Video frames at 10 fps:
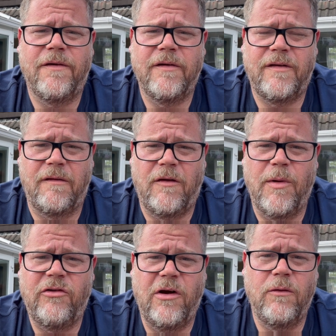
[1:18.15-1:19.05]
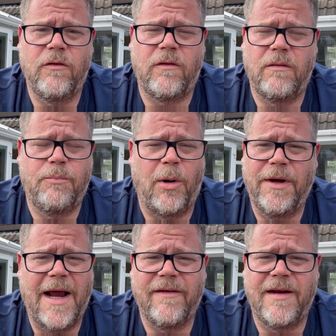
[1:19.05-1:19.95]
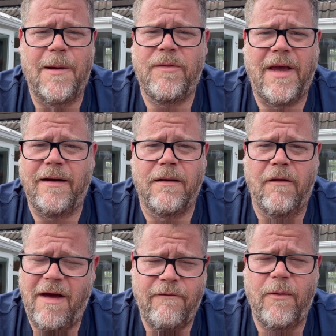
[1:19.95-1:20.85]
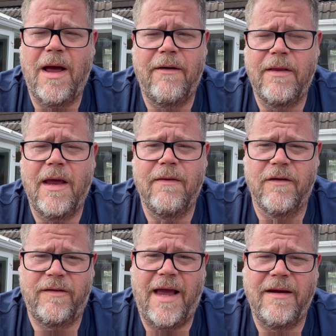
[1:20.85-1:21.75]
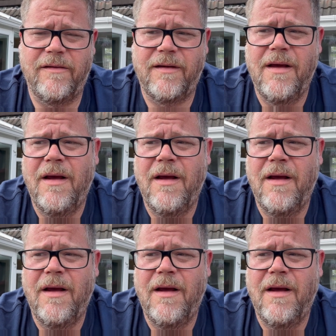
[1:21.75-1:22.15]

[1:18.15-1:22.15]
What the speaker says: system is used probably 99% of everywhere in the States.